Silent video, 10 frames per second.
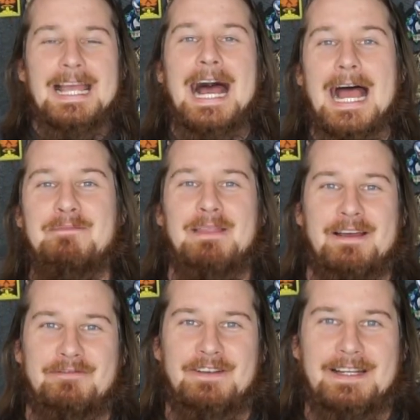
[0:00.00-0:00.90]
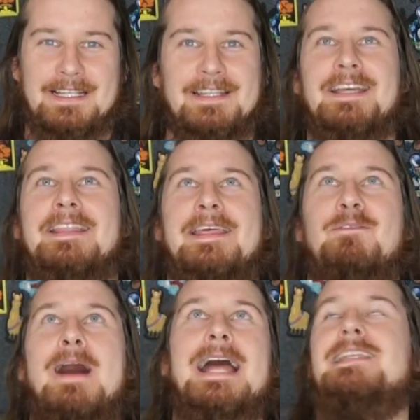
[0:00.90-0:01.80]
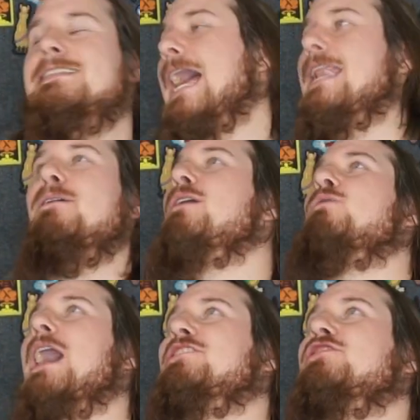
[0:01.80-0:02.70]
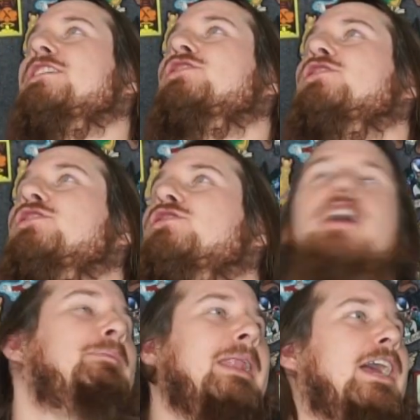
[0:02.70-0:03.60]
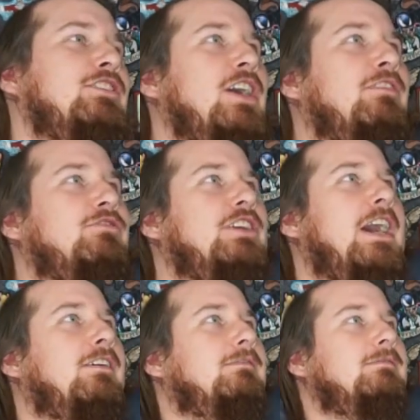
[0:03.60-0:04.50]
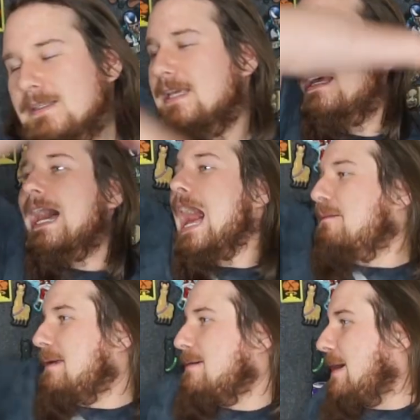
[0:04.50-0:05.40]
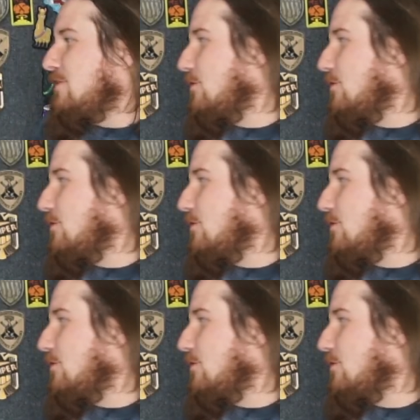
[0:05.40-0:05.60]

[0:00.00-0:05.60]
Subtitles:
I'm not funny. No. Then why does anyone watch this stupid airsoft show? I'll be in my